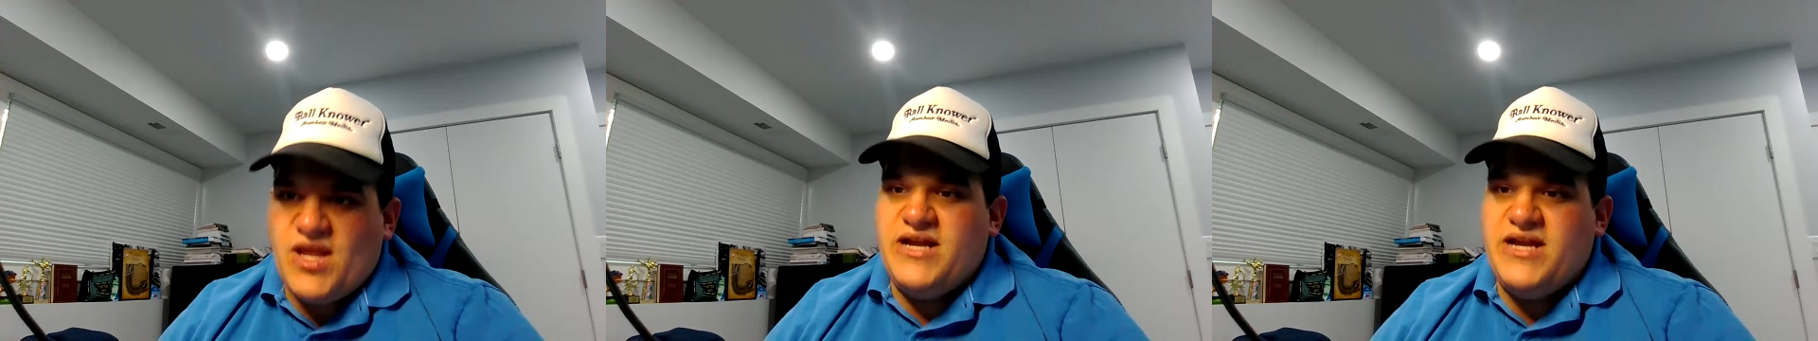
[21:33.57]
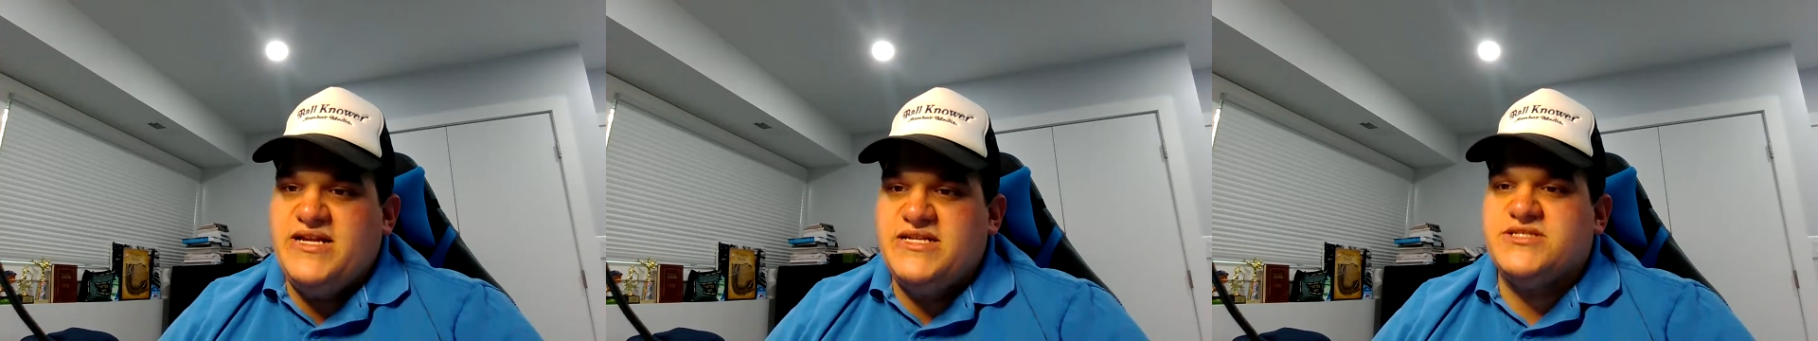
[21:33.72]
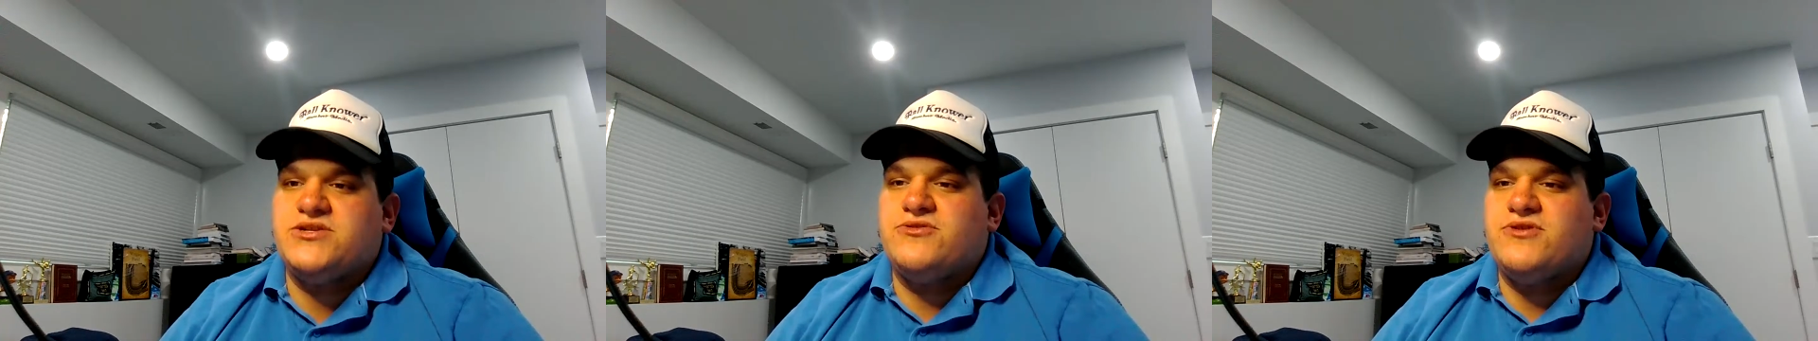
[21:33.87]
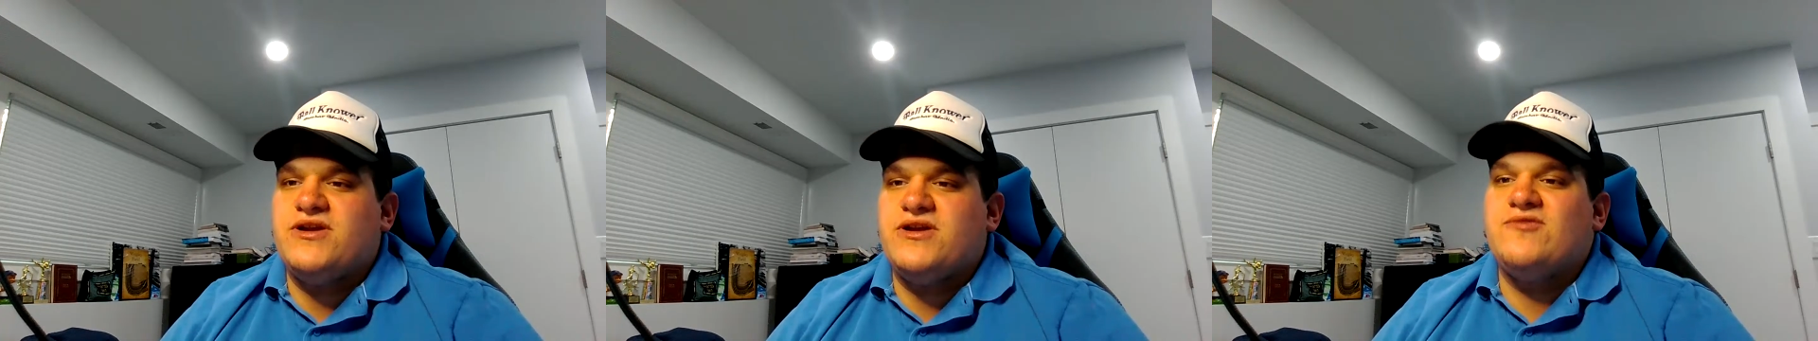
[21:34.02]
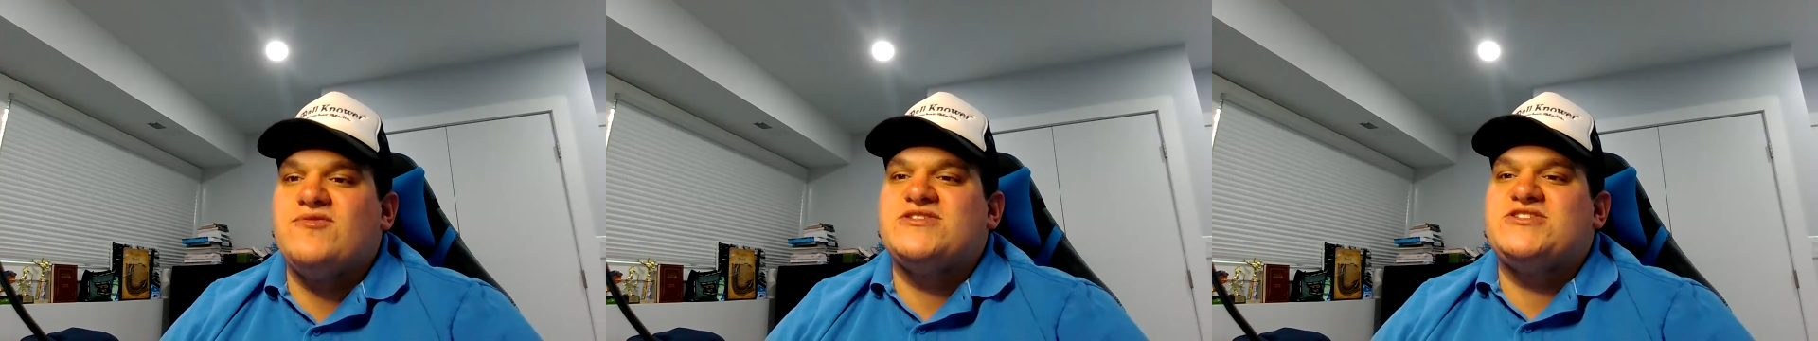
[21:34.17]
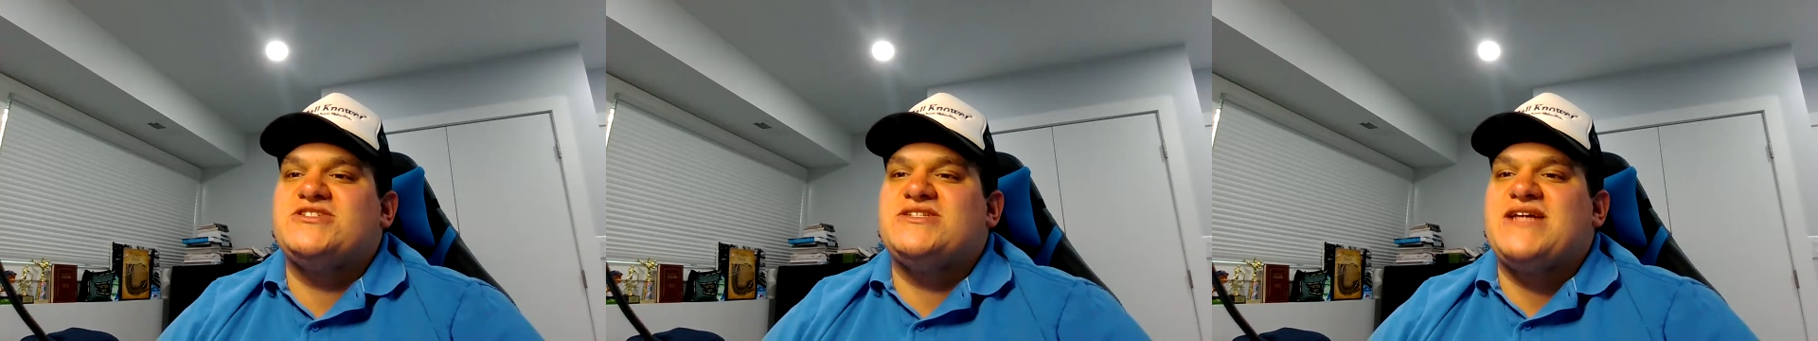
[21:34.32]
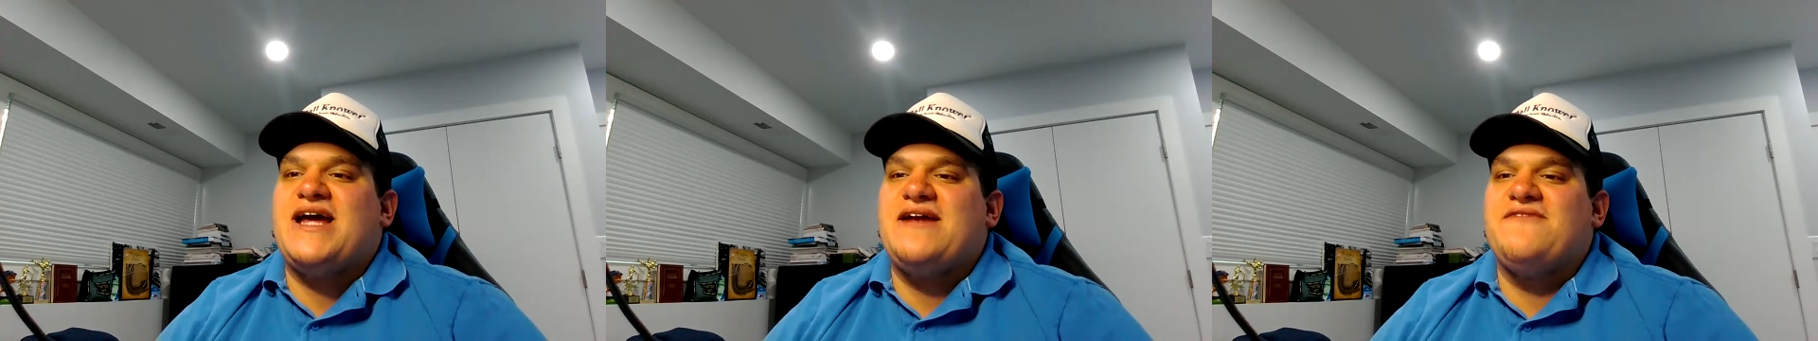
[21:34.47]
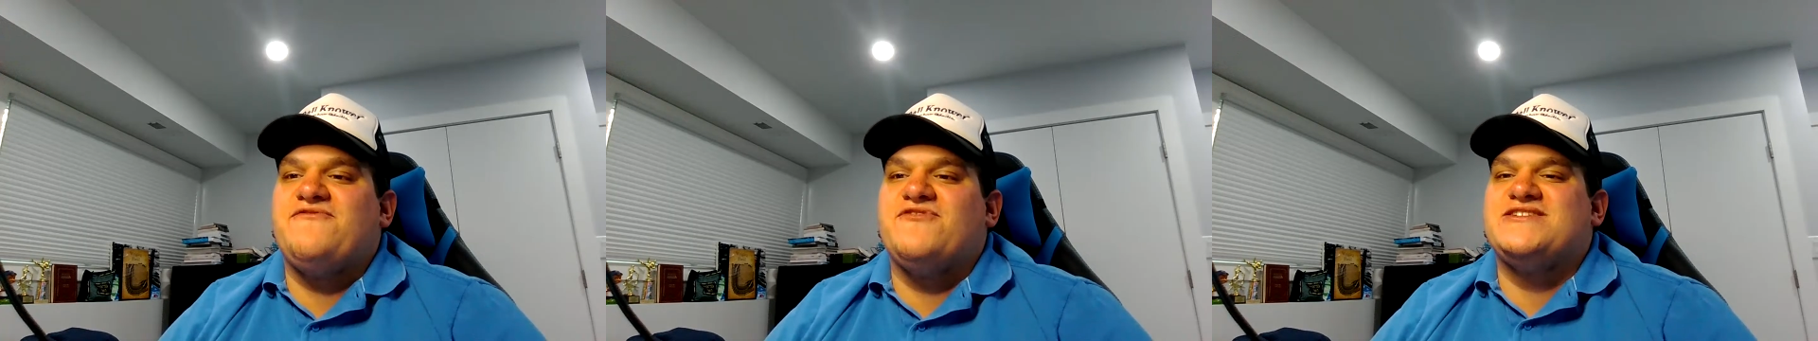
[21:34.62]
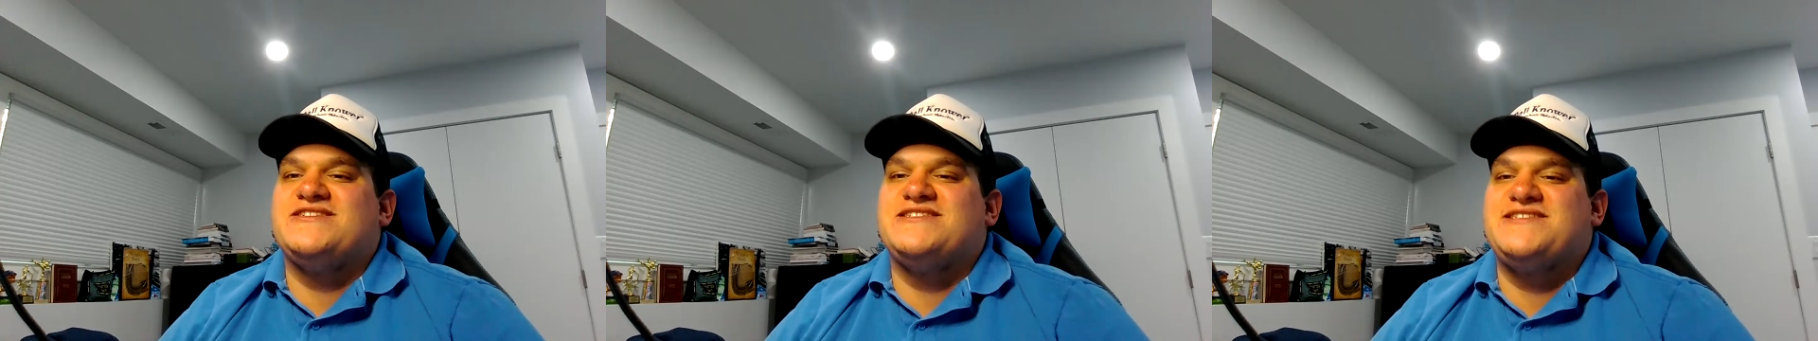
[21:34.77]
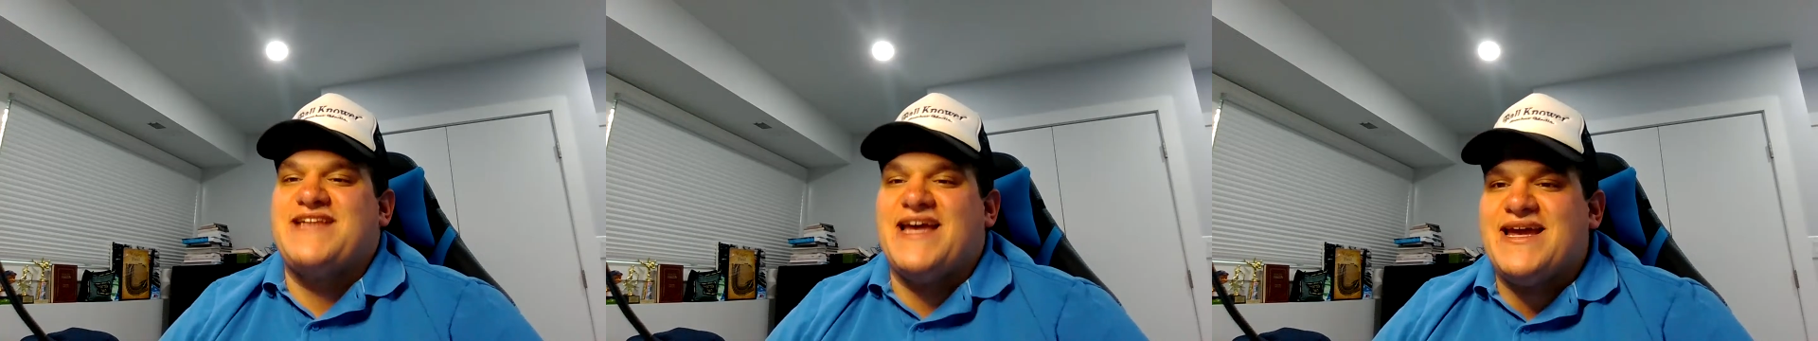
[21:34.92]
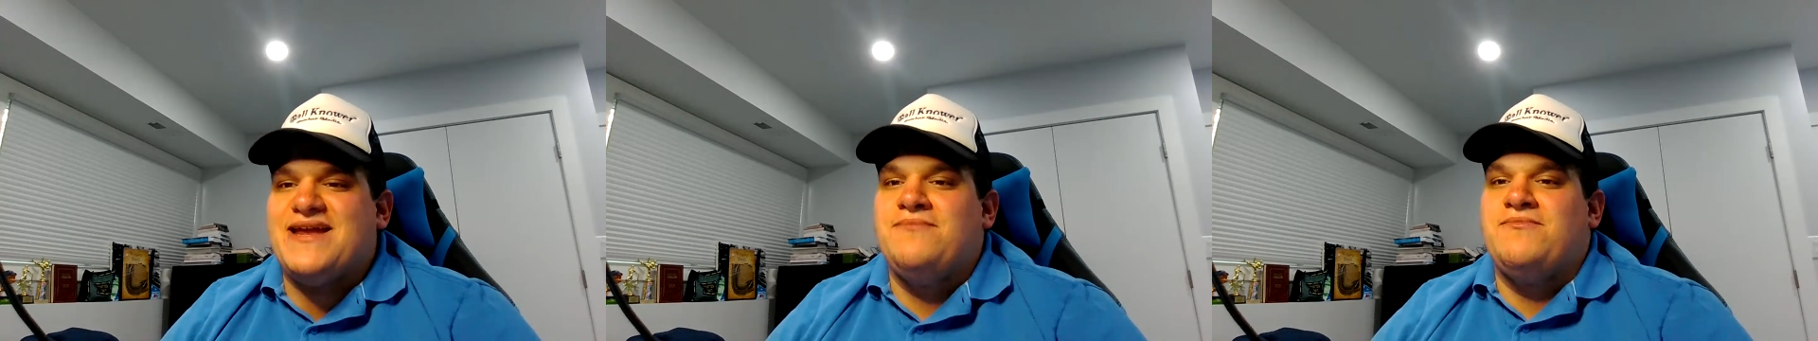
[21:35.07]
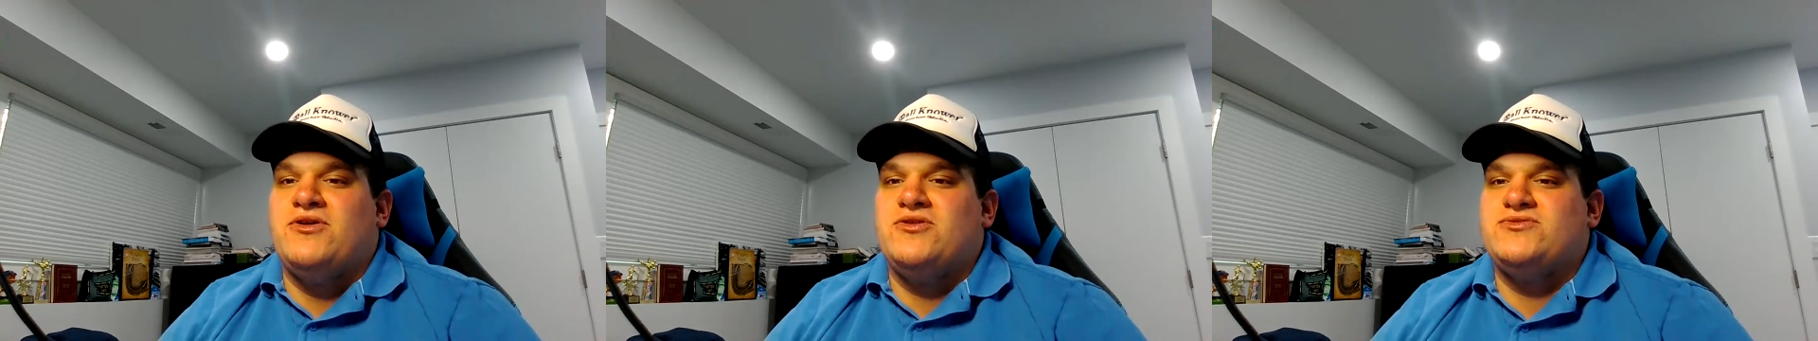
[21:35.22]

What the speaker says: Which is tied for second